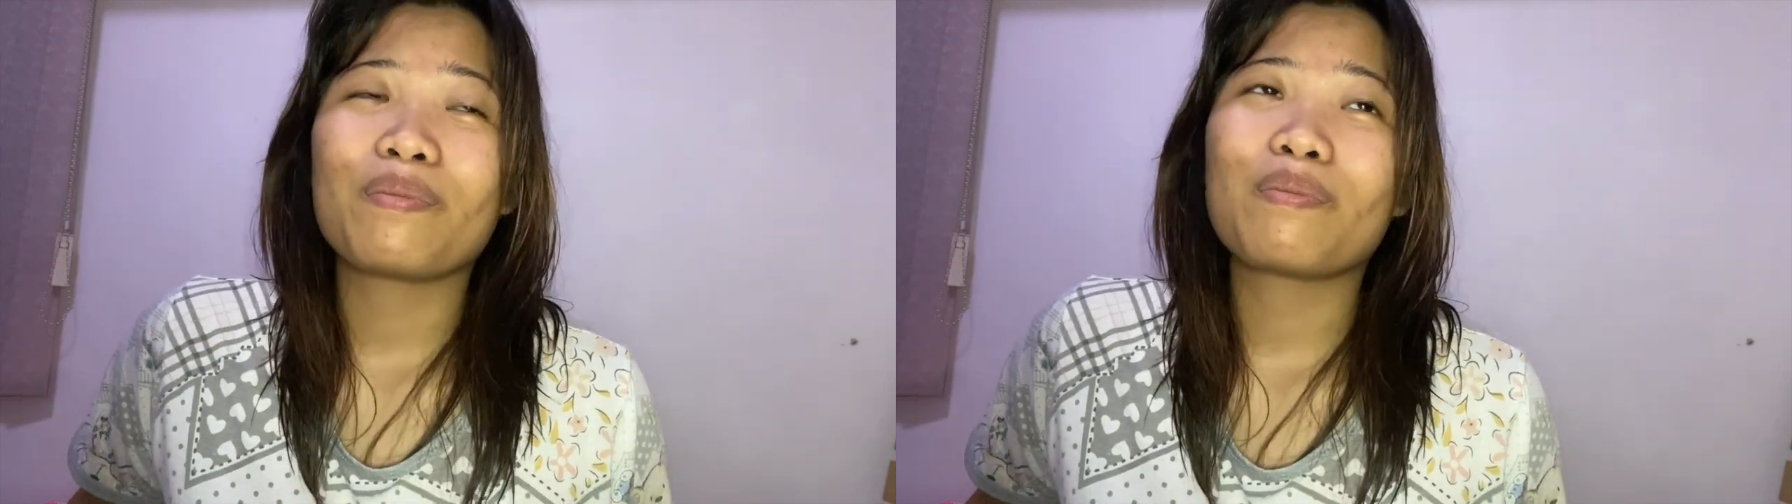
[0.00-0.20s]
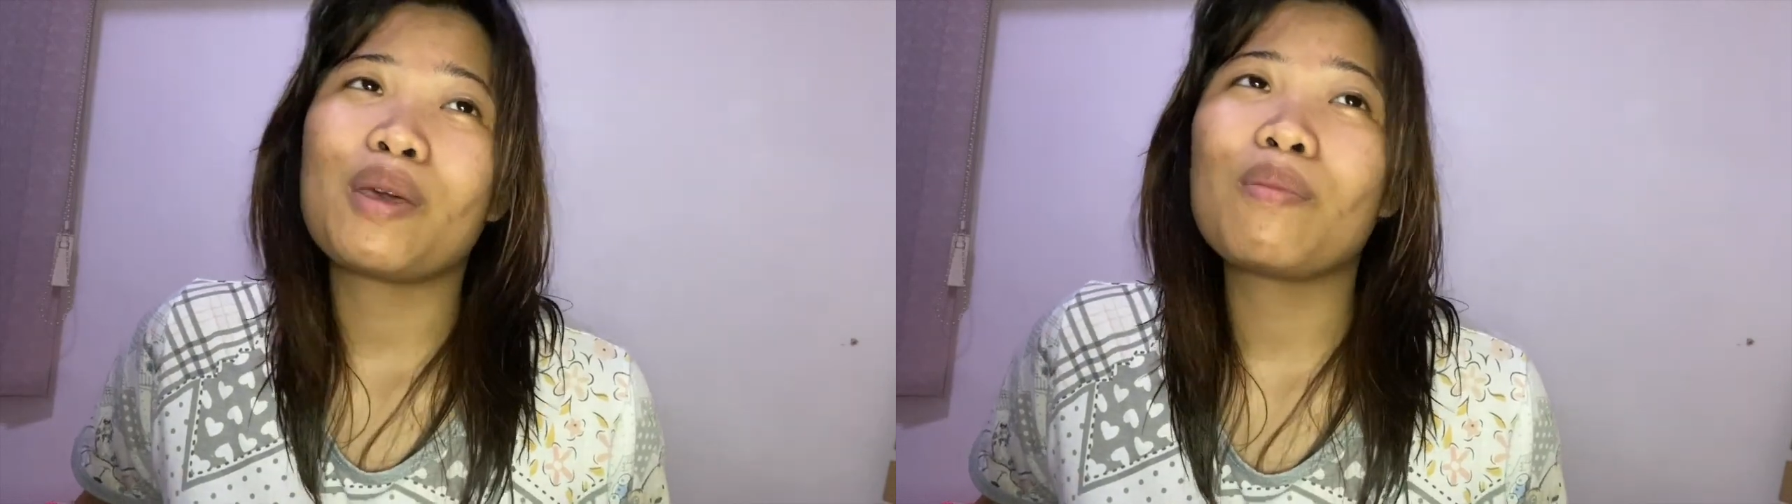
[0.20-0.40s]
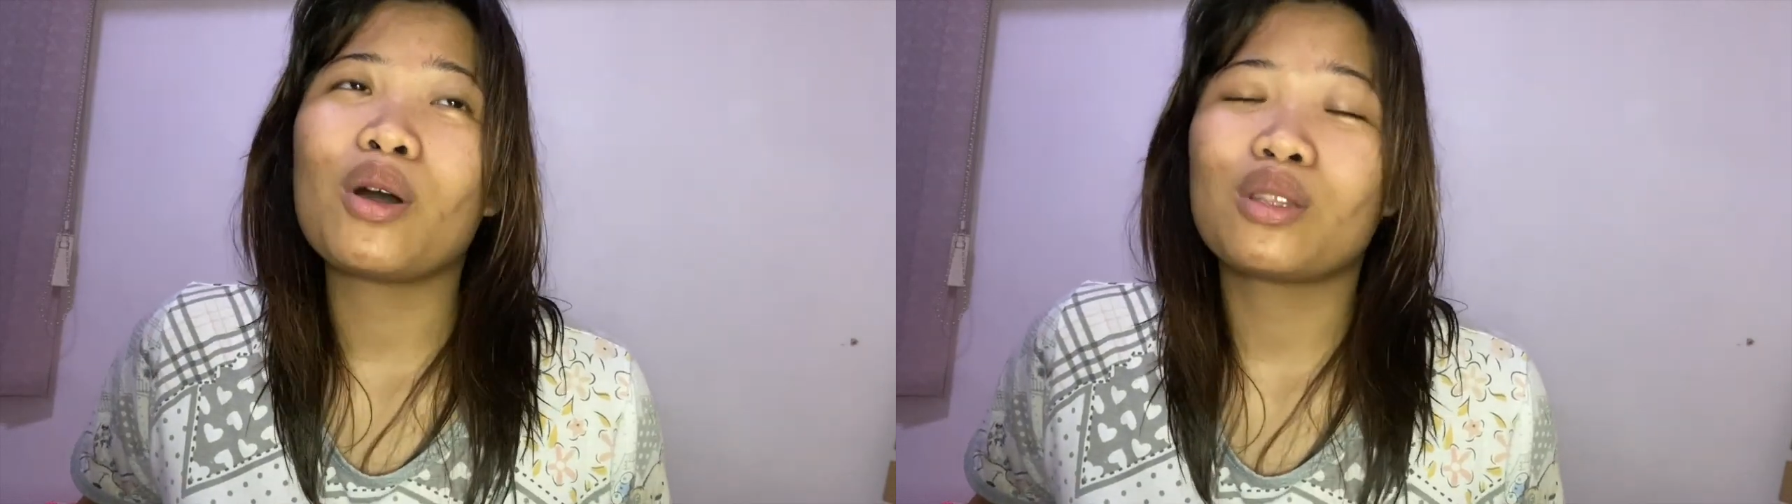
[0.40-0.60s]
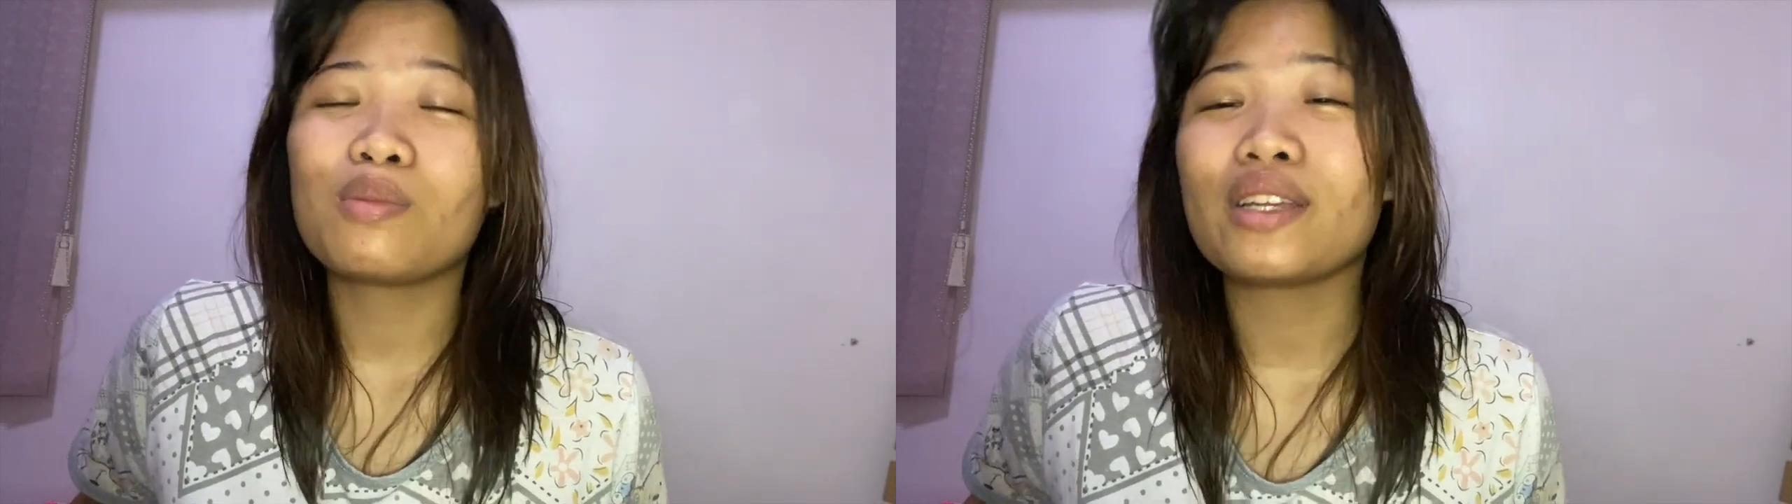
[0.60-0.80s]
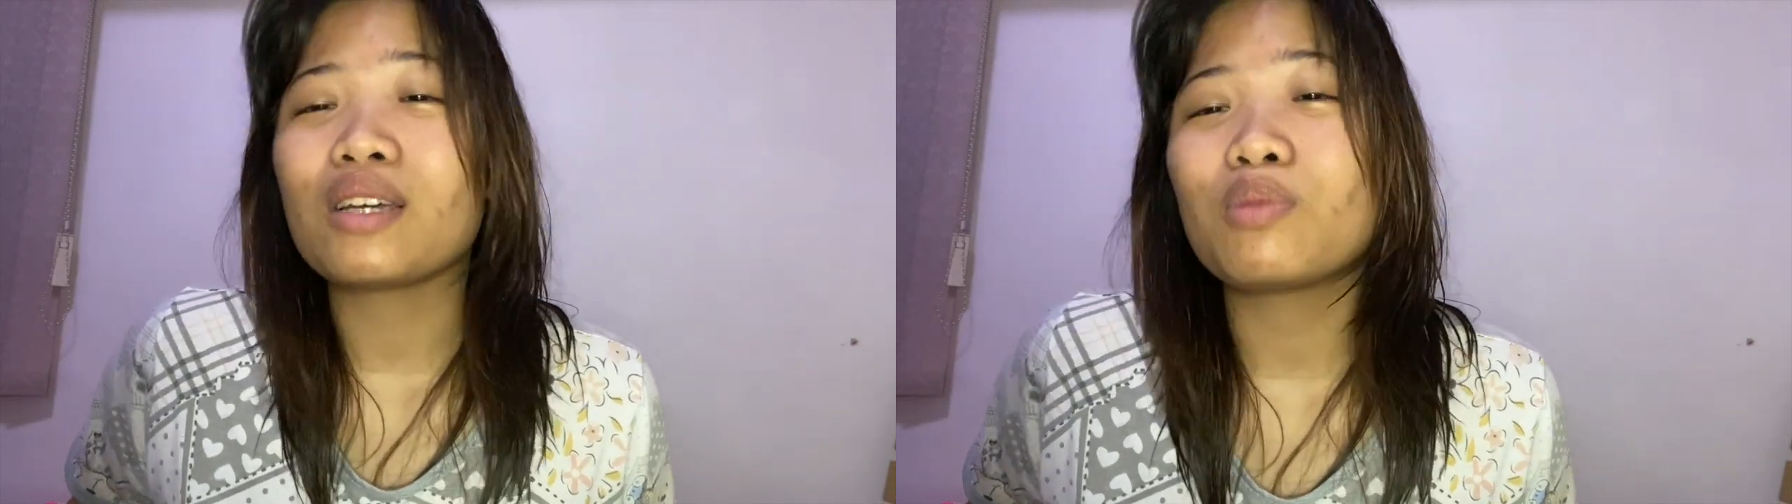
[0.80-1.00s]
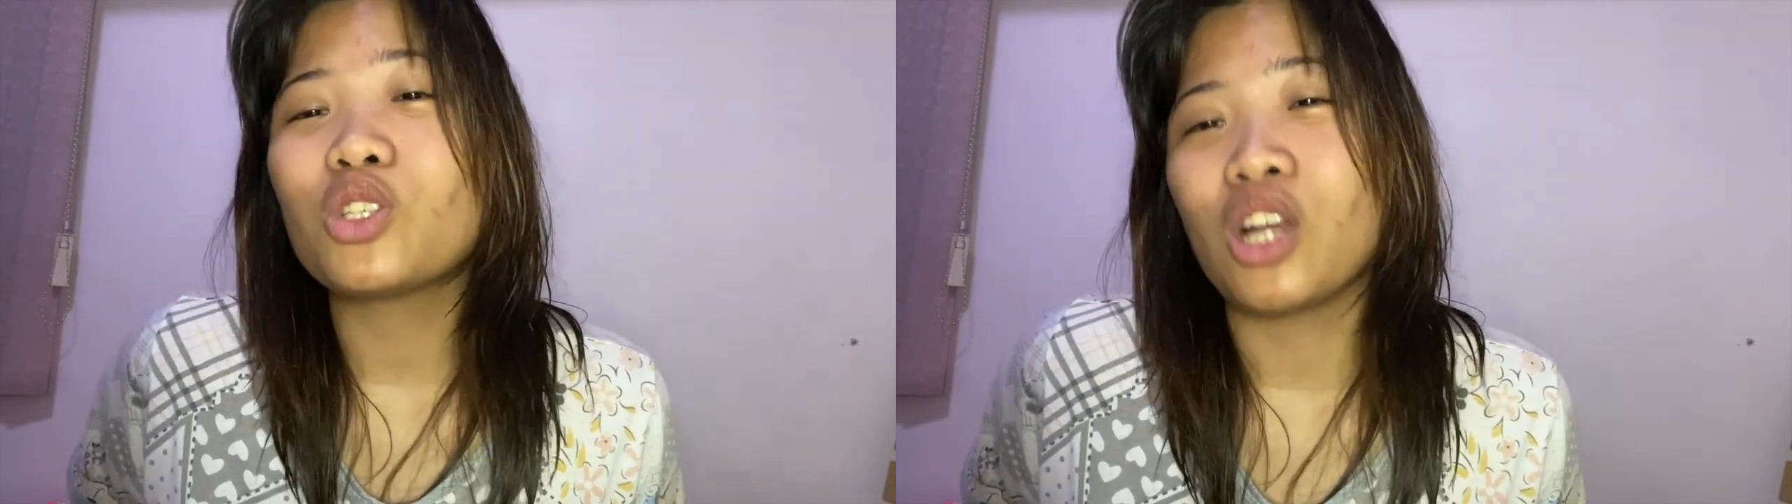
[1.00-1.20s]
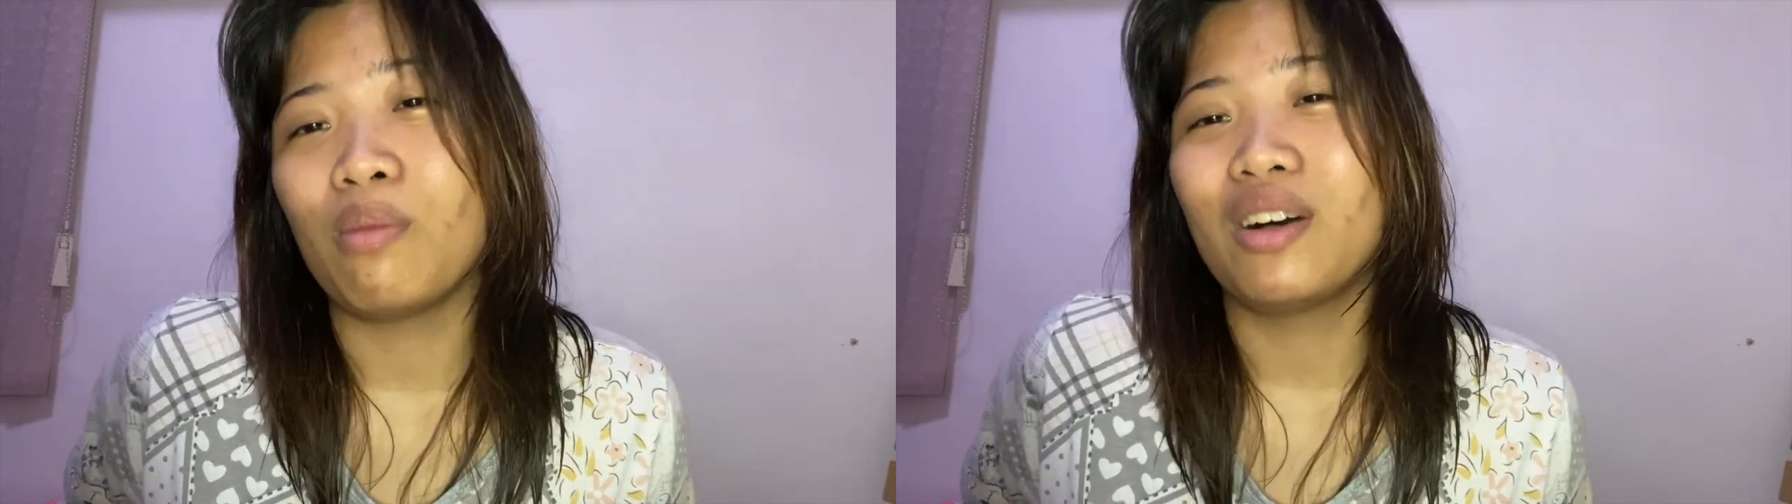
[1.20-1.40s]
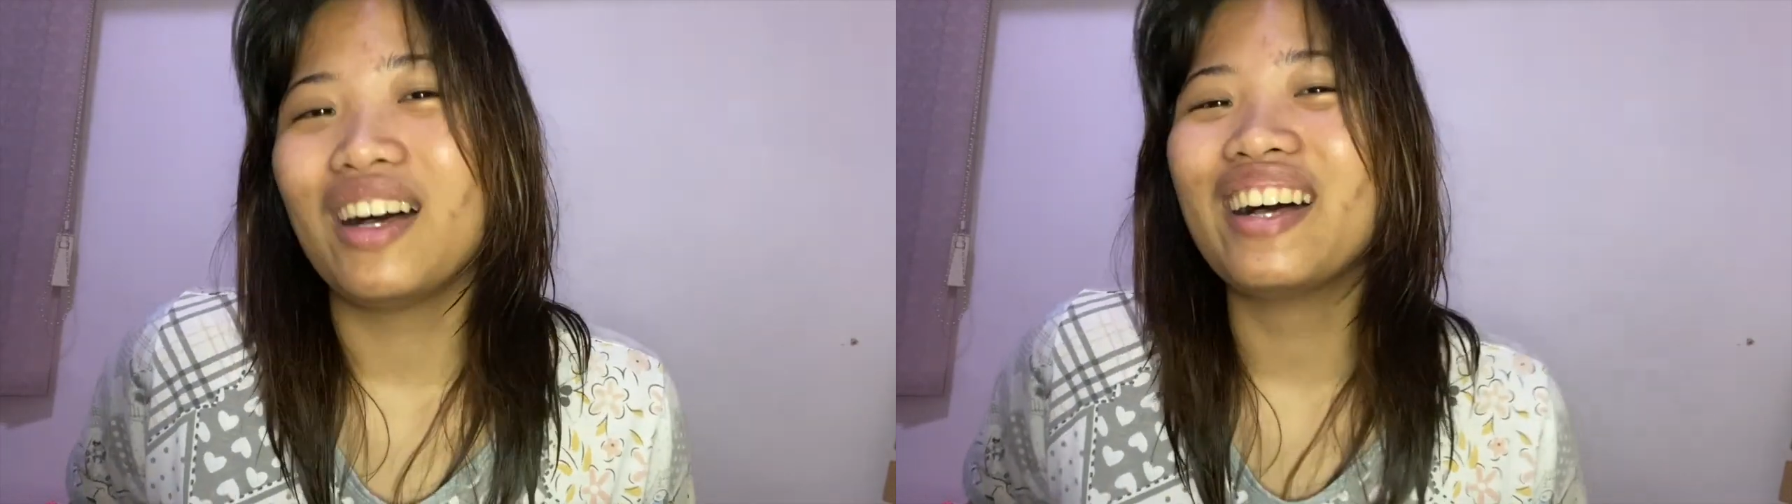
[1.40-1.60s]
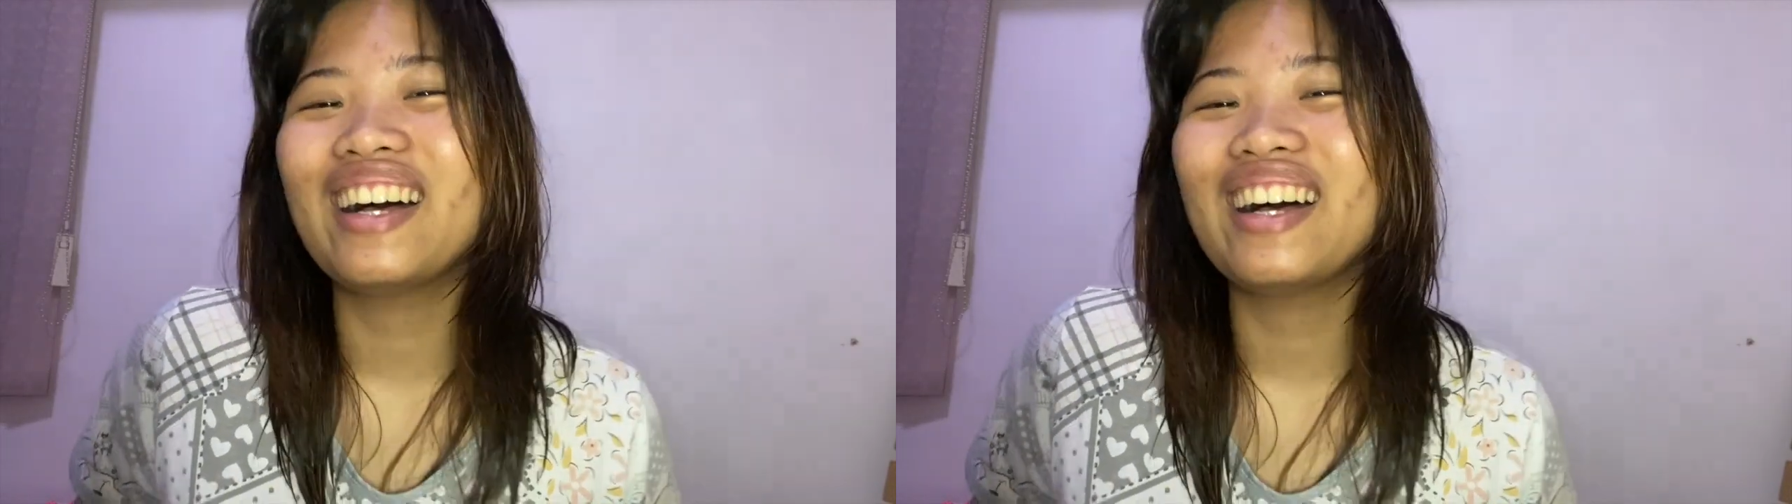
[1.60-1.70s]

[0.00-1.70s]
my bottoms like a pajama.